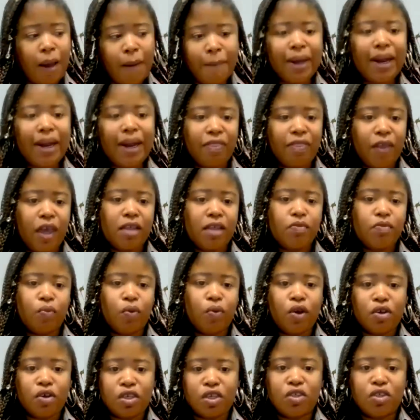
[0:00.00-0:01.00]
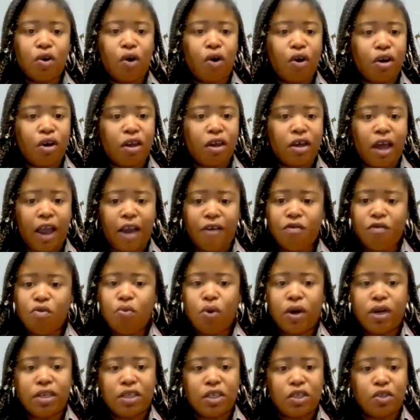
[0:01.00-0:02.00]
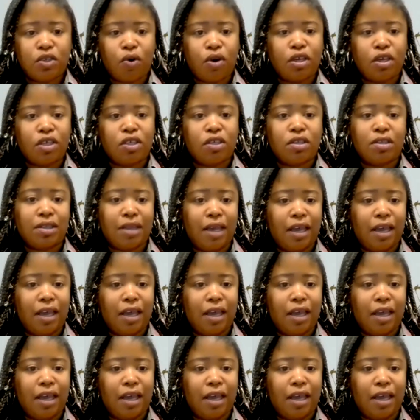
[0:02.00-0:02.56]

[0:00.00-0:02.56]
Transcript: But I think everyone is starting to